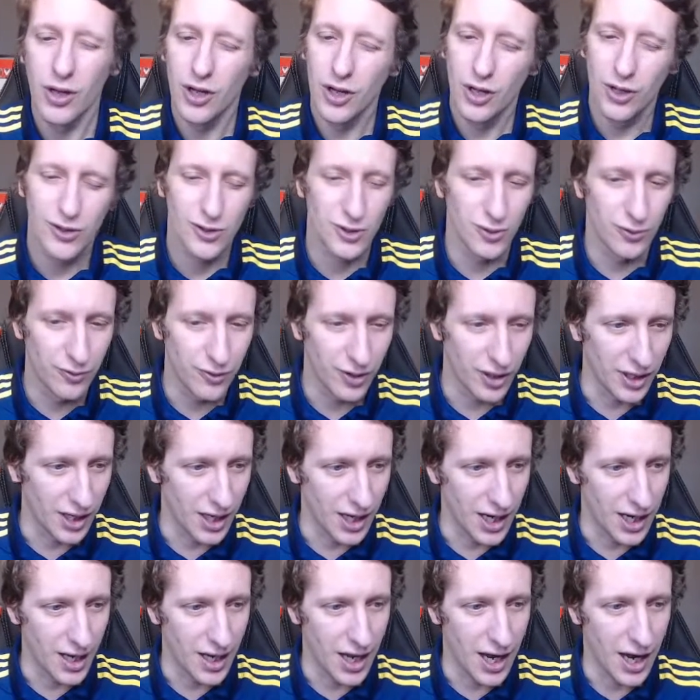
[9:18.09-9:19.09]
something
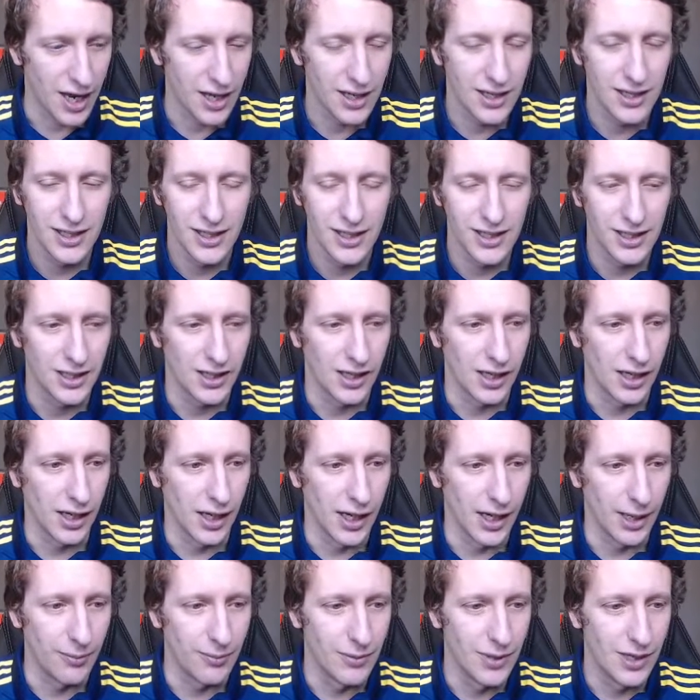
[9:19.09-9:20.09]
like
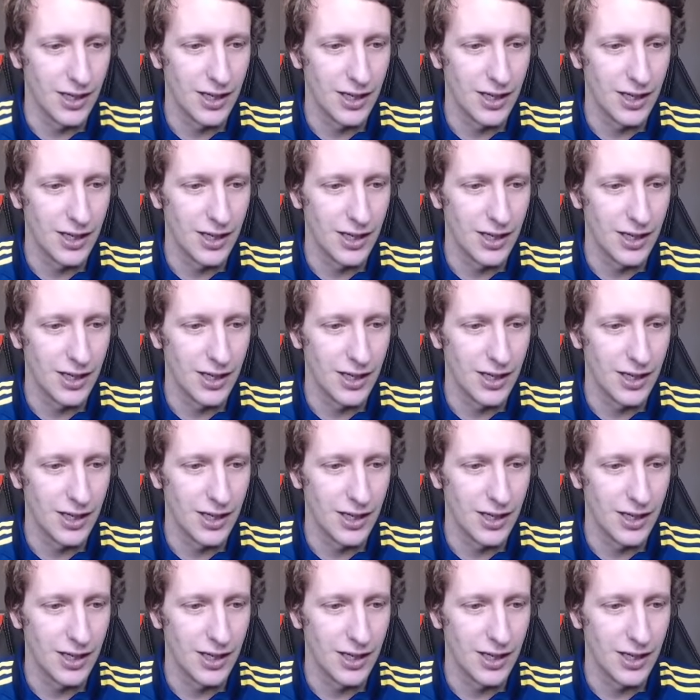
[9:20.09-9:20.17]
that.